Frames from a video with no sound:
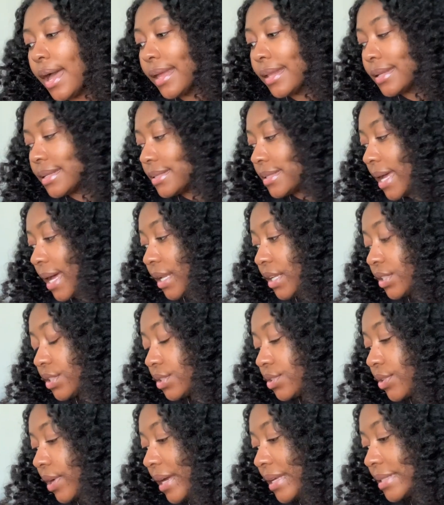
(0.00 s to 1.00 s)
decided to
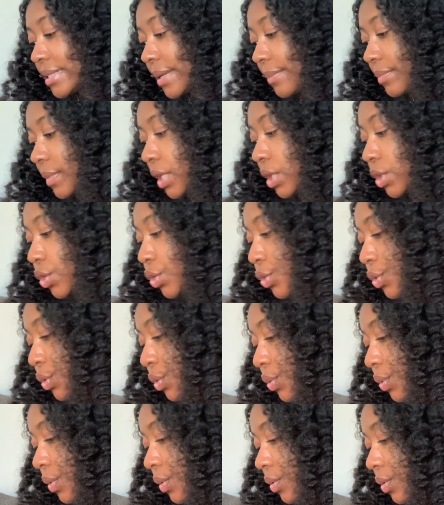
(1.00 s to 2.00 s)
try something
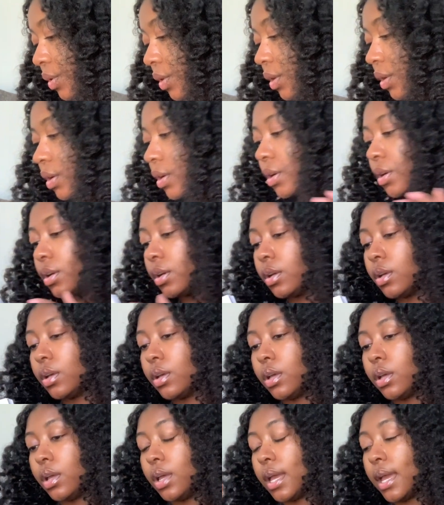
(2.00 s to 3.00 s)
new
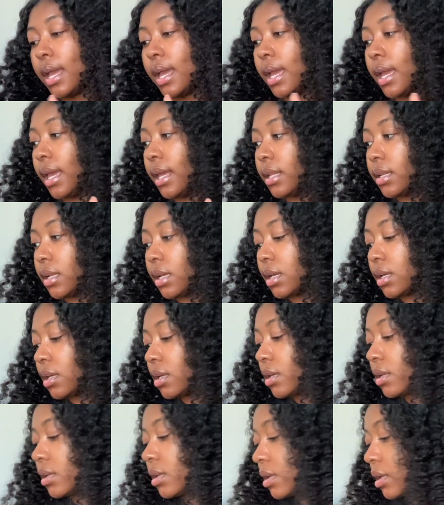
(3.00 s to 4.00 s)
and
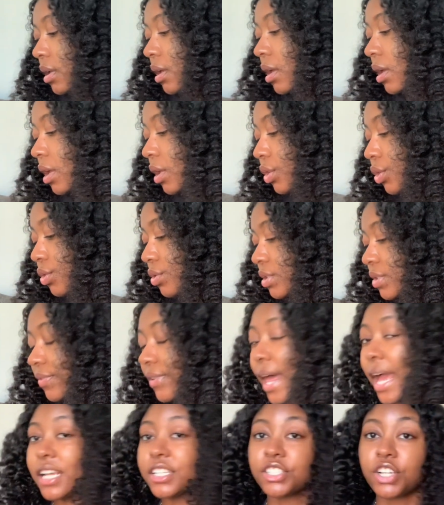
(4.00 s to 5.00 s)
use
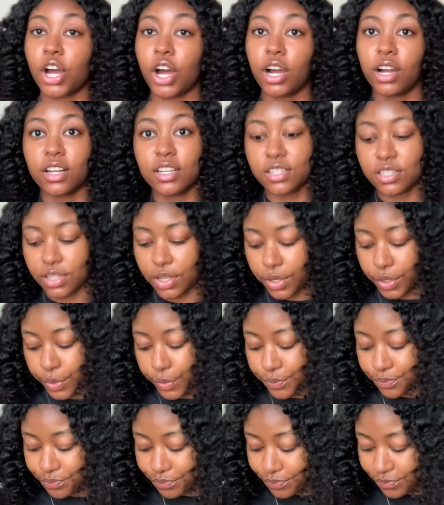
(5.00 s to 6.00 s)
flashcards.
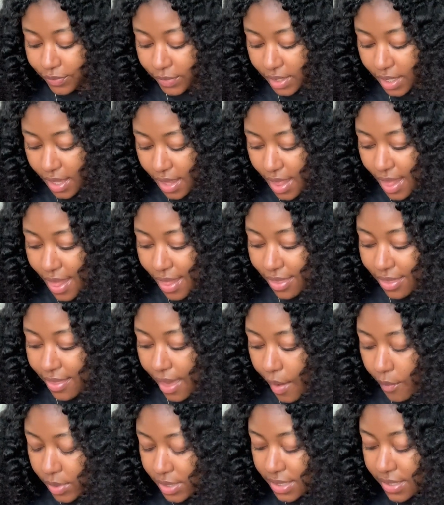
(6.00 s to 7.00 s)
So
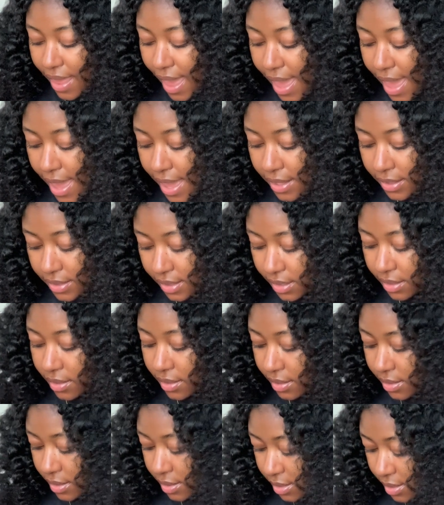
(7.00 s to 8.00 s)
that was that.
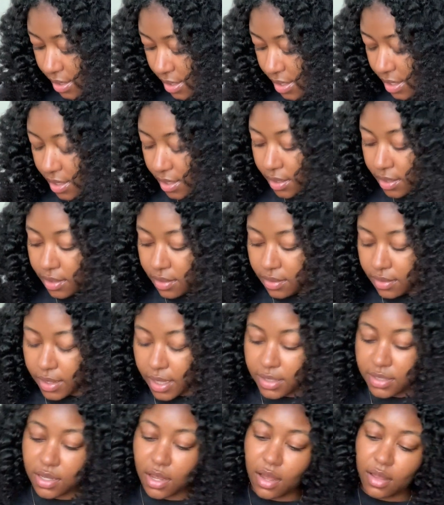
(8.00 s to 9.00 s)

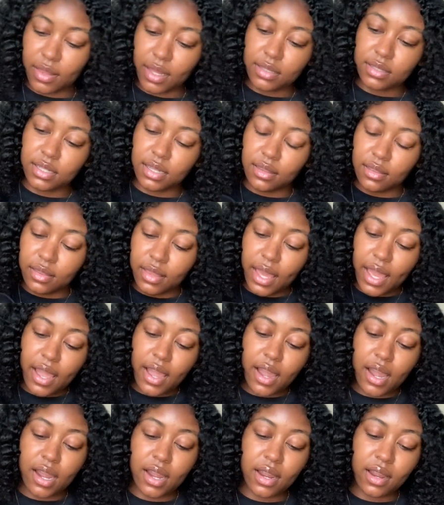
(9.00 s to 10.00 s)
That's all that's in
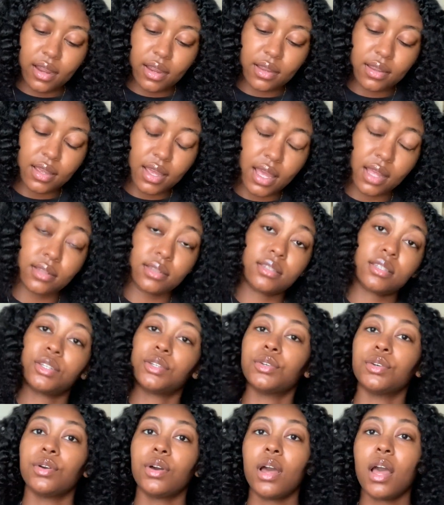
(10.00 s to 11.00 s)
there.
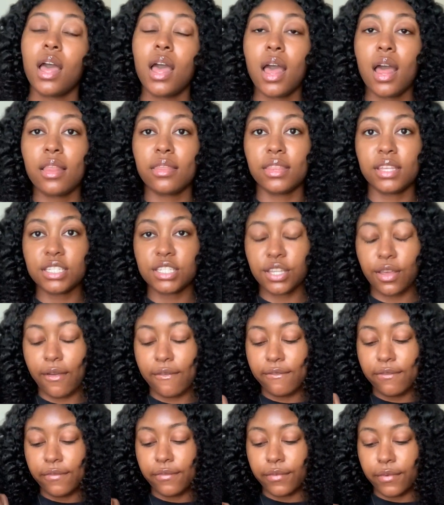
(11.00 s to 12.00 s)
Into this
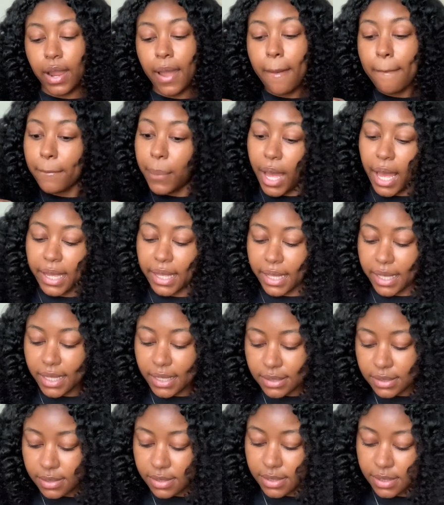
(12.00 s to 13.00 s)
front
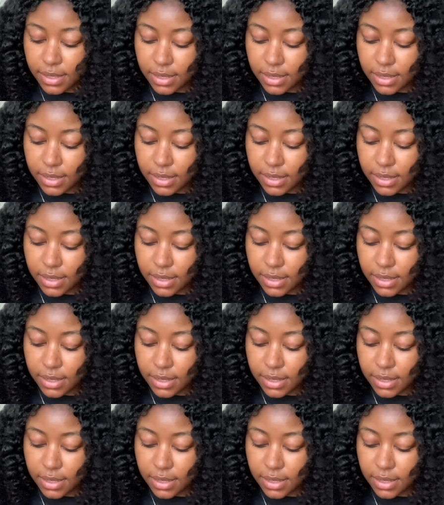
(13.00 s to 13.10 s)
pocket.